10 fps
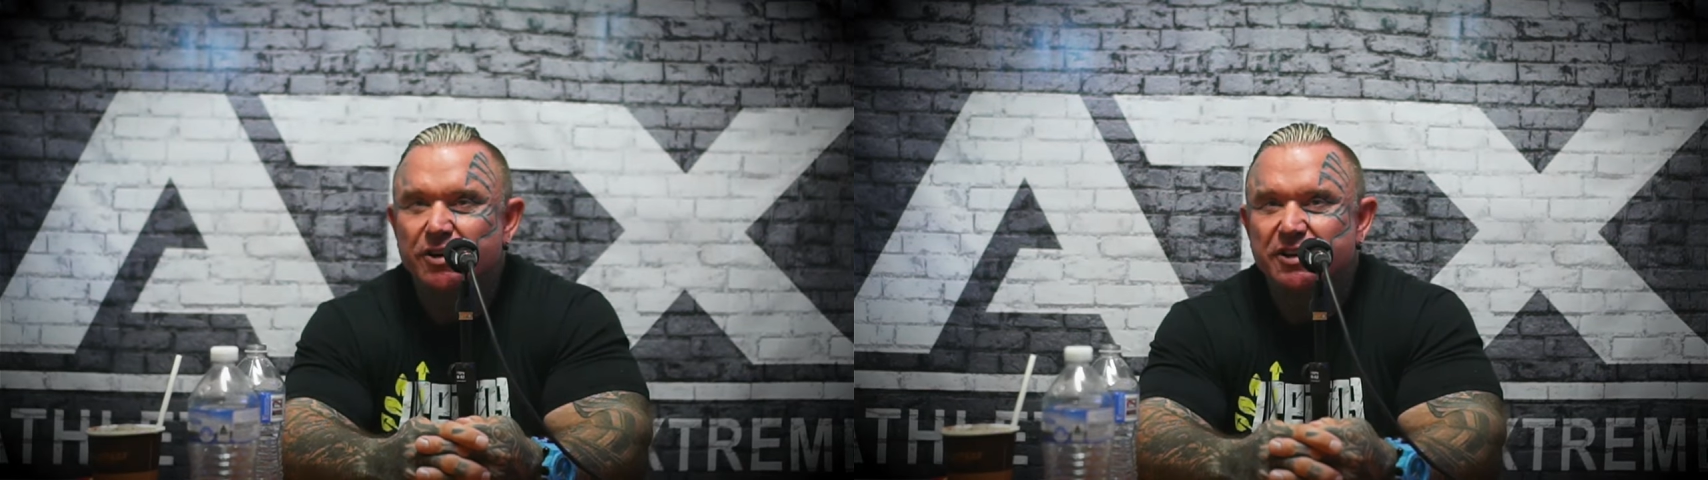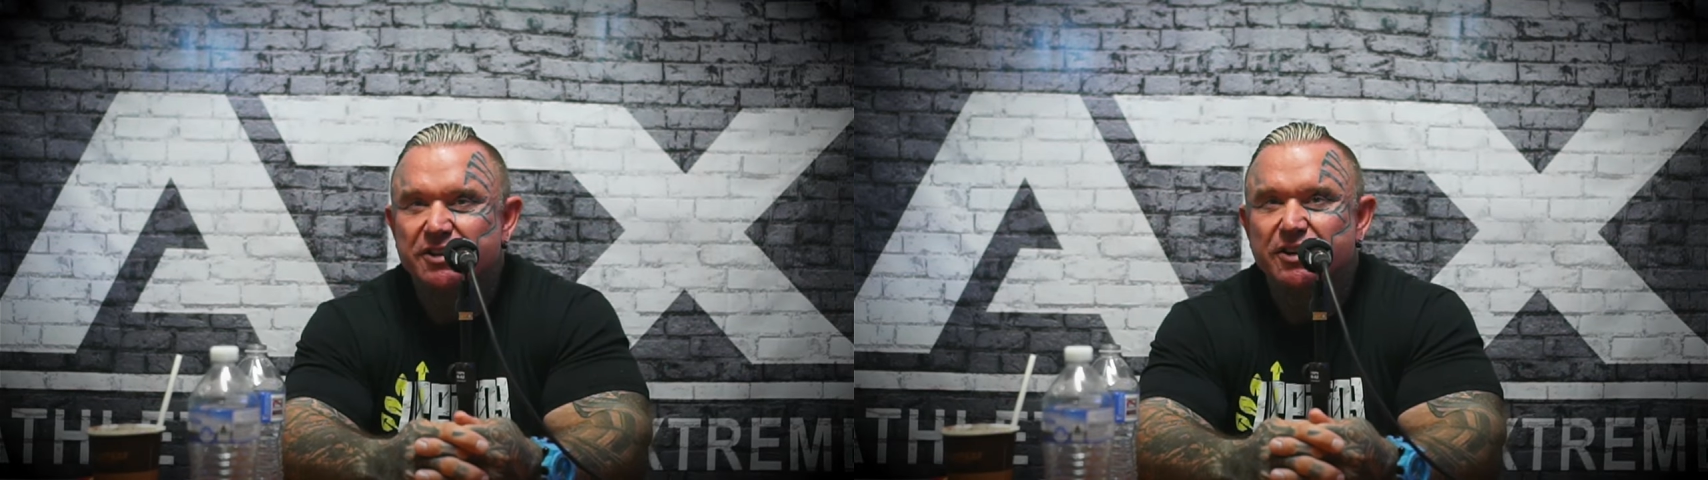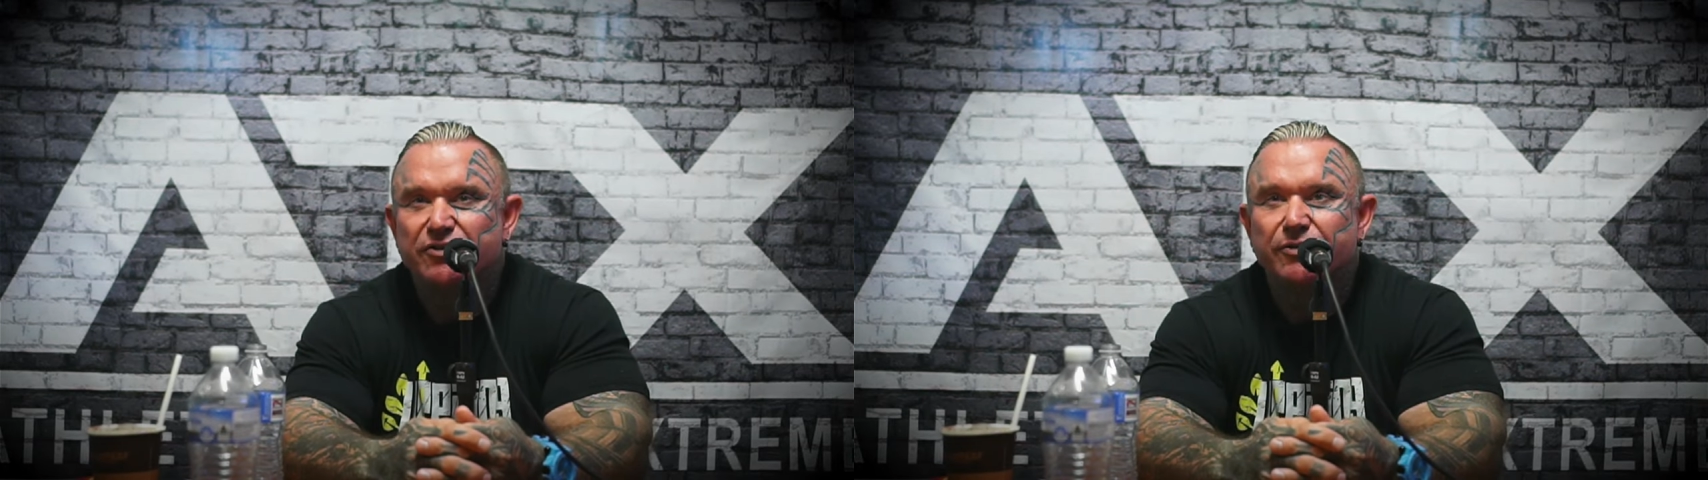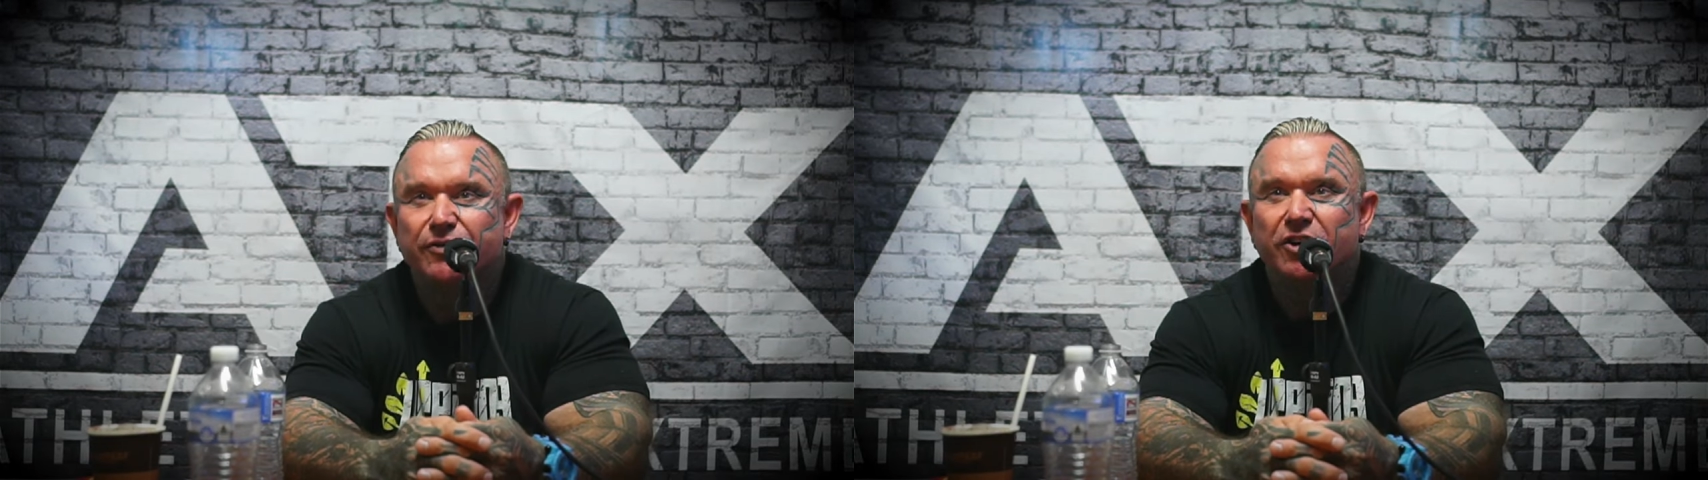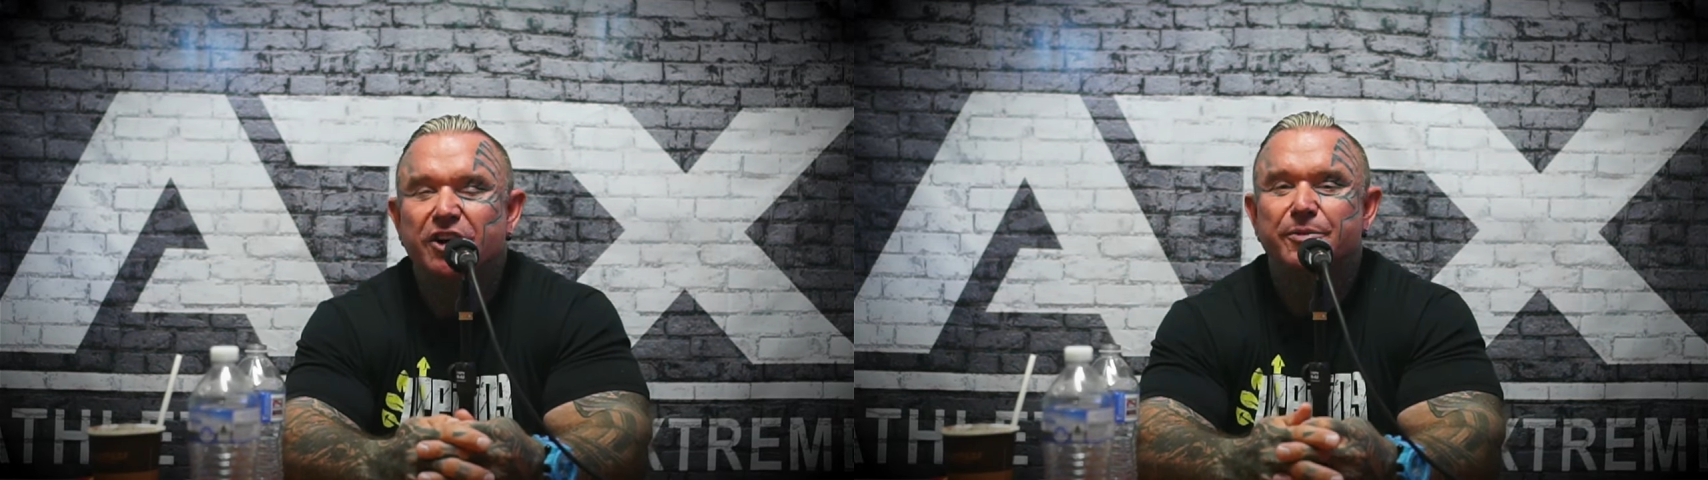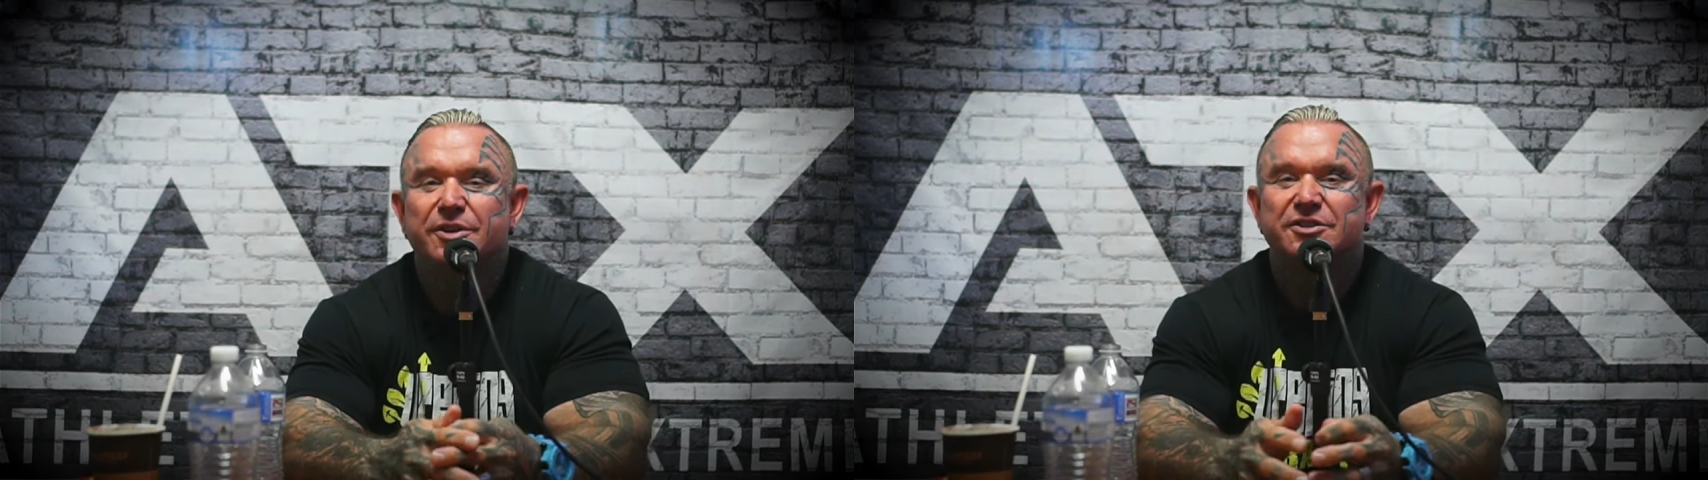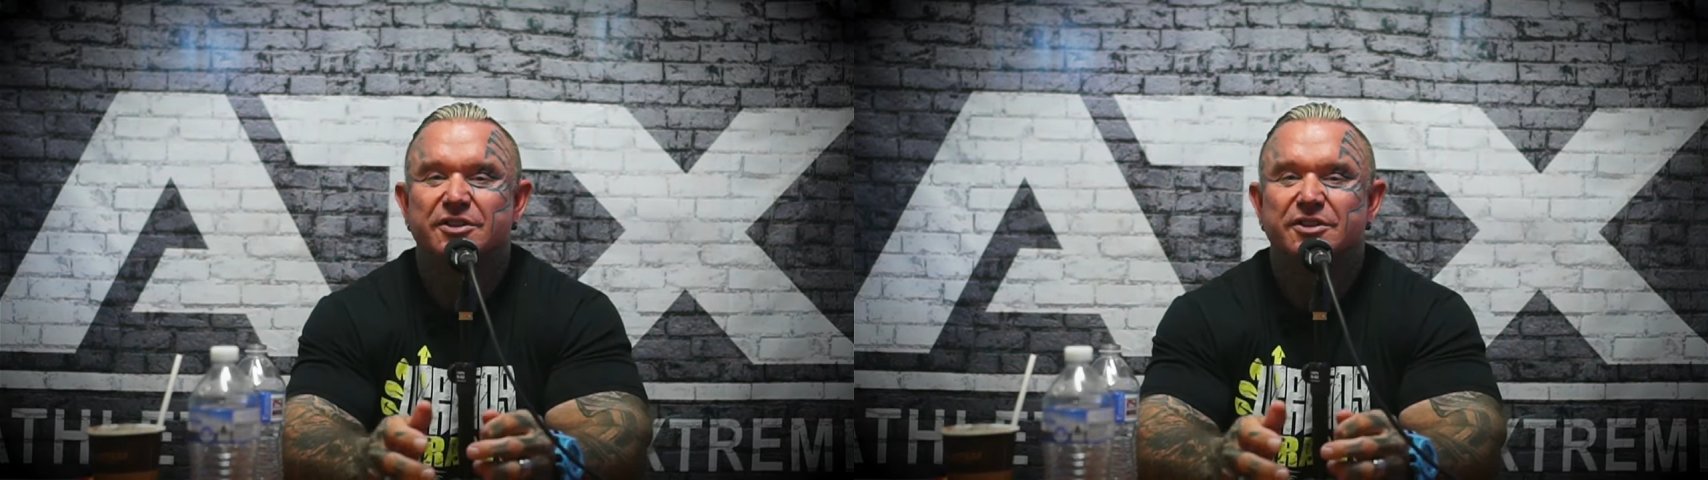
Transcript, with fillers: like the different vitamins